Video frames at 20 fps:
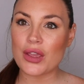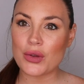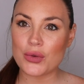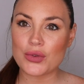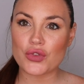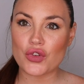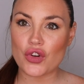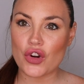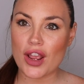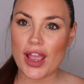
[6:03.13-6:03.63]
I
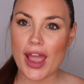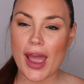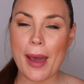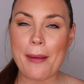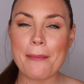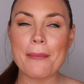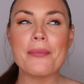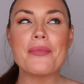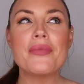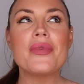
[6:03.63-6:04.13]
usually
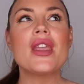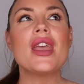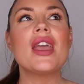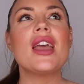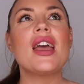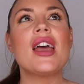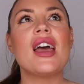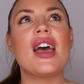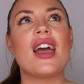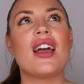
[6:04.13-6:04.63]
am.
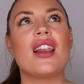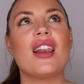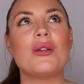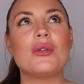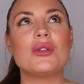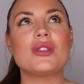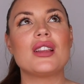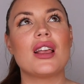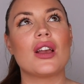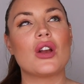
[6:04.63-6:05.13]
And
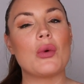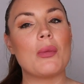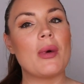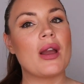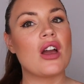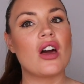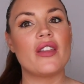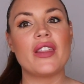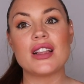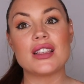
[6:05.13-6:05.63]
I was like, oh
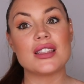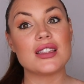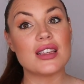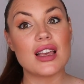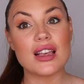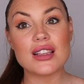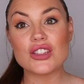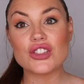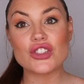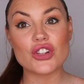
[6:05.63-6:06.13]
my God, that's
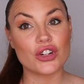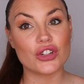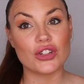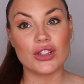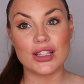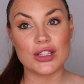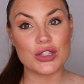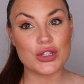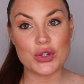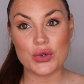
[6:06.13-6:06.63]

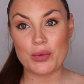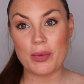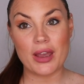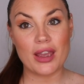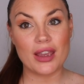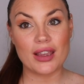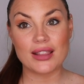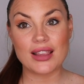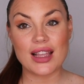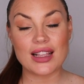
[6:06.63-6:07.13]
certainly too
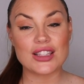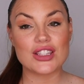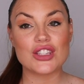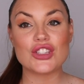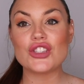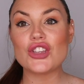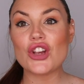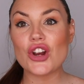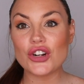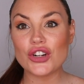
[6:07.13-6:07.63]
big. That's
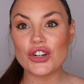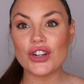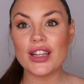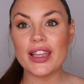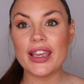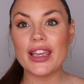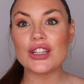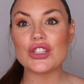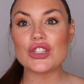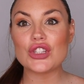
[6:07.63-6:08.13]

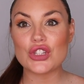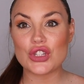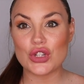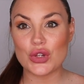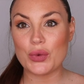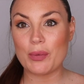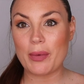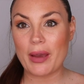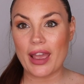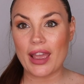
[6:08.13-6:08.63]
certainly
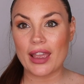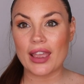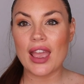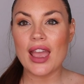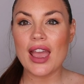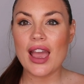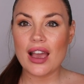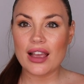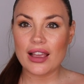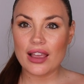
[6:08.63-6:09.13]
too
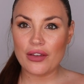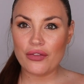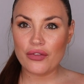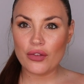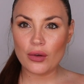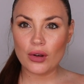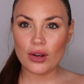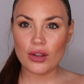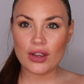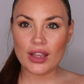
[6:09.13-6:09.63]
big.
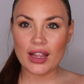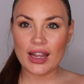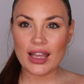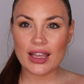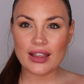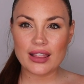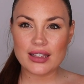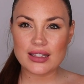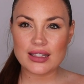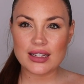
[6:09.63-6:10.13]
If you look
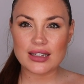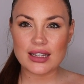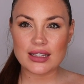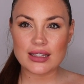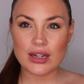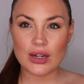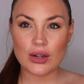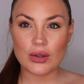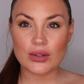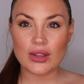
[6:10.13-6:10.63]
like this, it
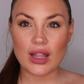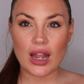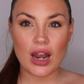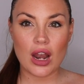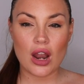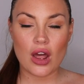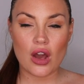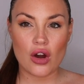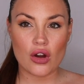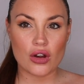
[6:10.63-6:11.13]
doesn't look
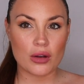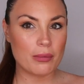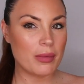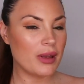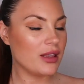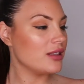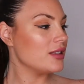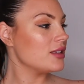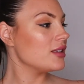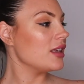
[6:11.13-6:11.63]
that long,
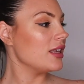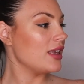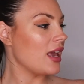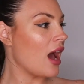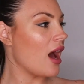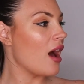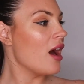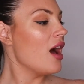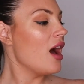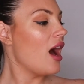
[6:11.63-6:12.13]
but
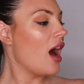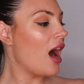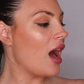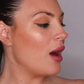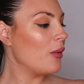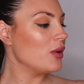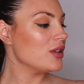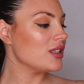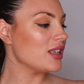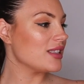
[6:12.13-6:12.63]
yeah,
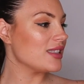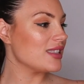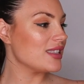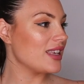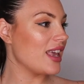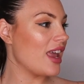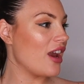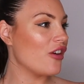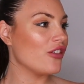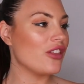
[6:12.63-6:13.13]
I was
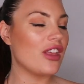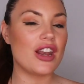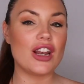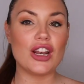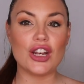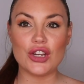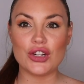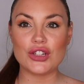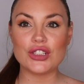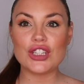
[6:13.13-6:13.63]
scared that
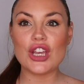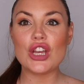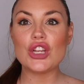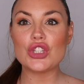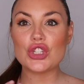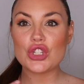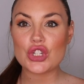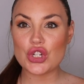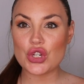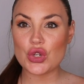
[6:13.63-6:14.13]
it looked
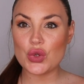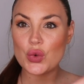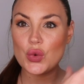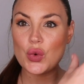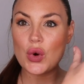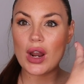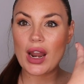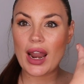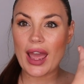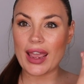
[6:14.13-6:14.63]

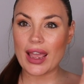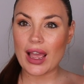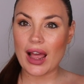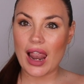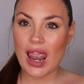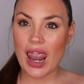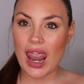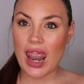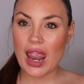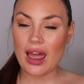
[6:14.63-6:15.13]
too like,
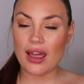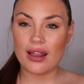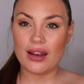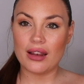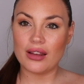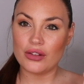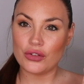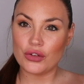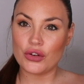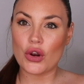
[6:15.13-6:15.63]

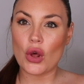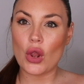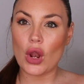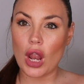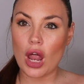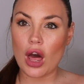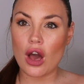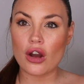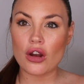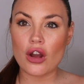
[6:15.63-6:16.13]
you know,
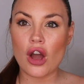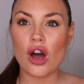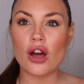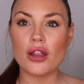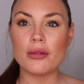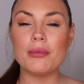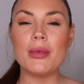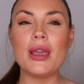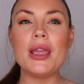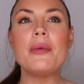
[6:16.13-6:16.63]
long
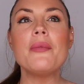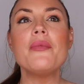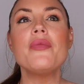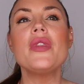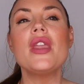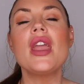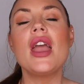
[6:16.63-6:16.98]
on me.